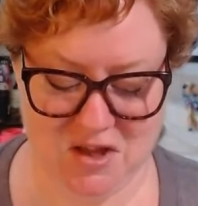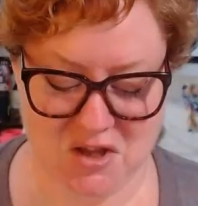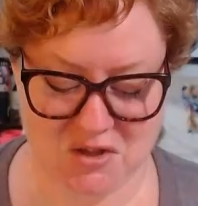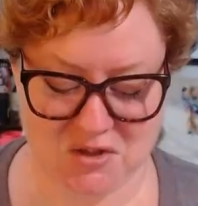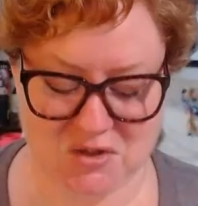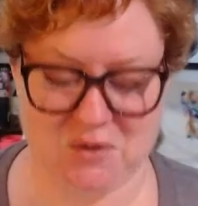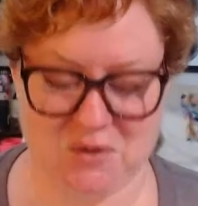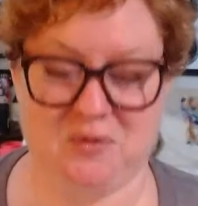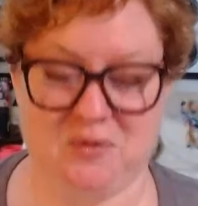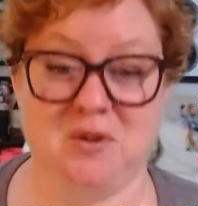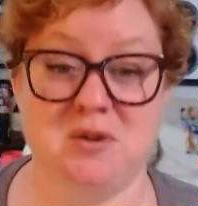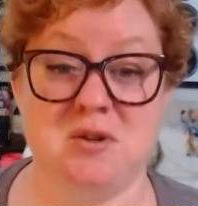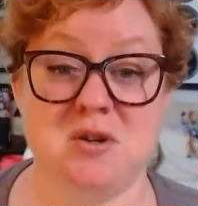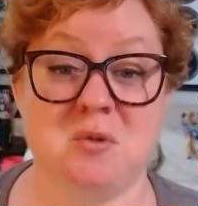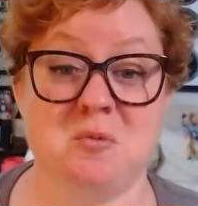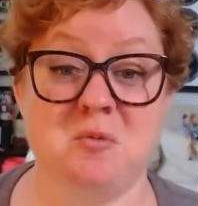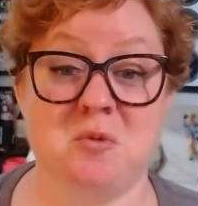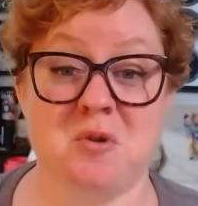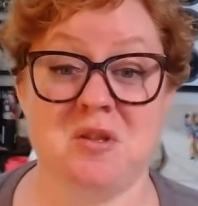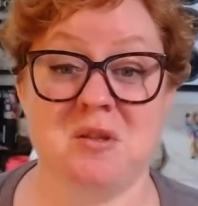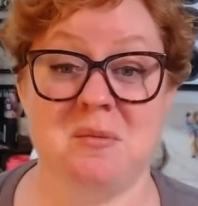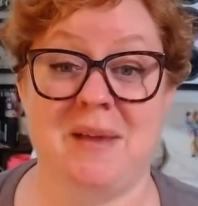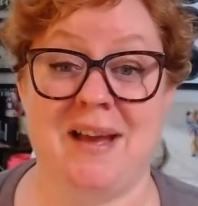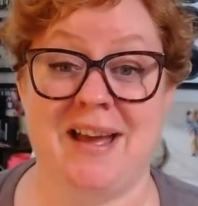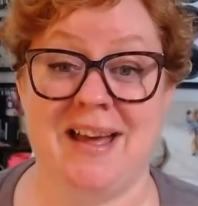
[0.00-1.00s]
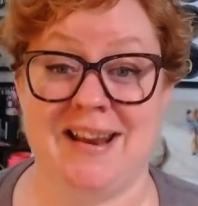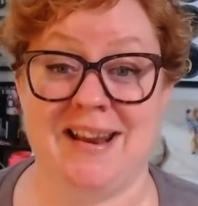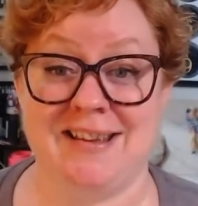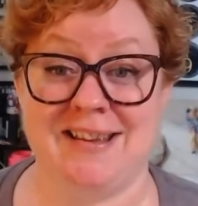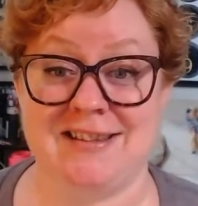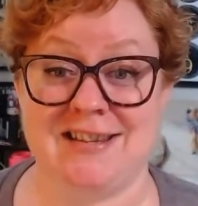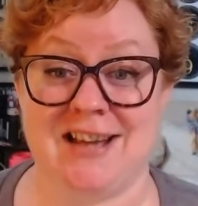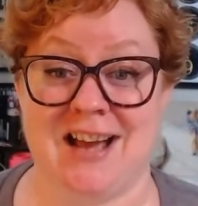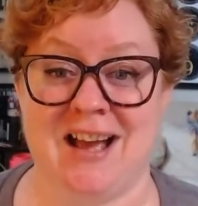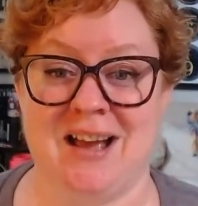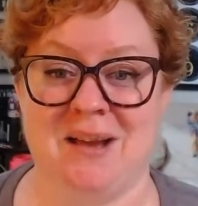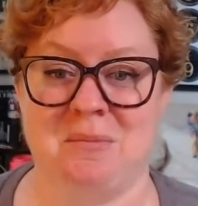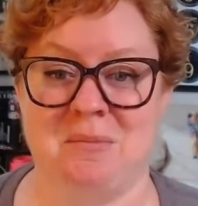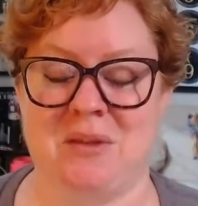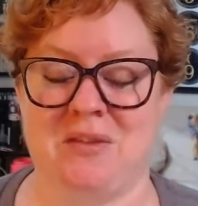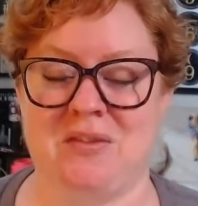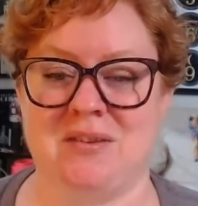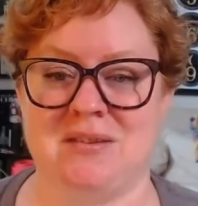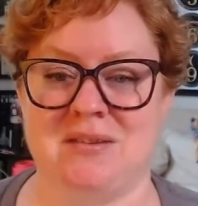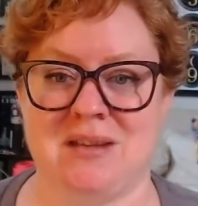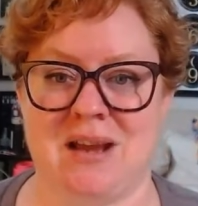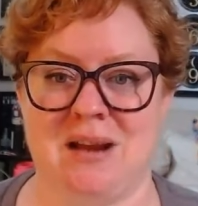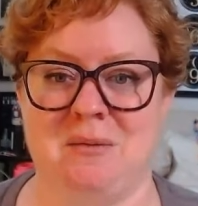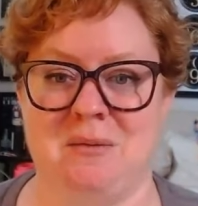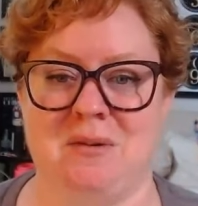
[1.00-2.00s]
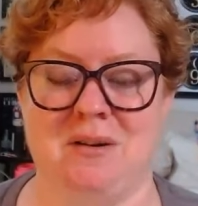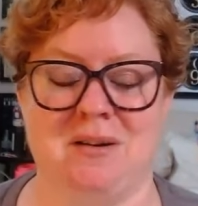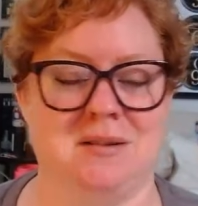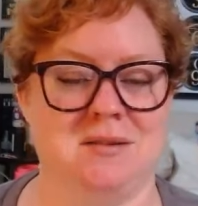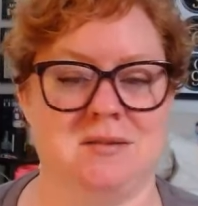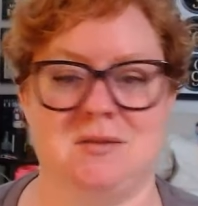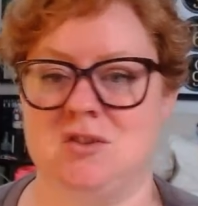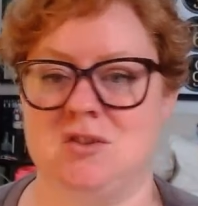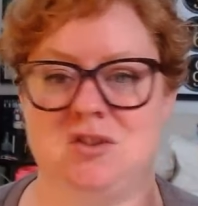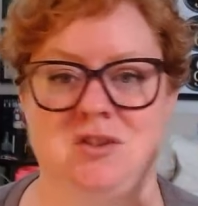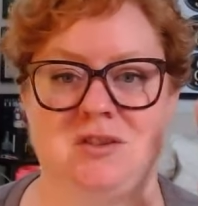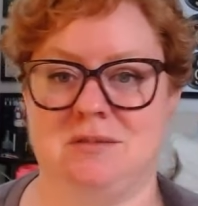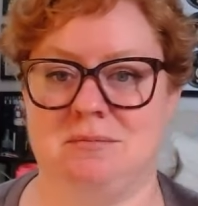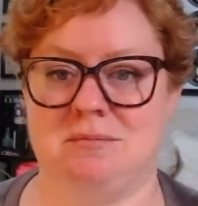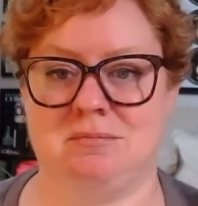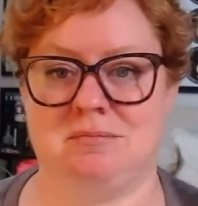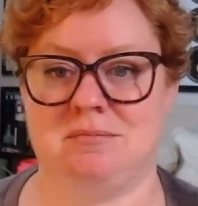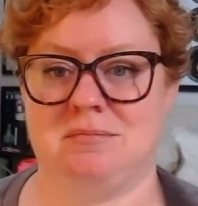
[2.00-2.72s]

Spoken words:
so if you don't warn them ahead of time that the siren is just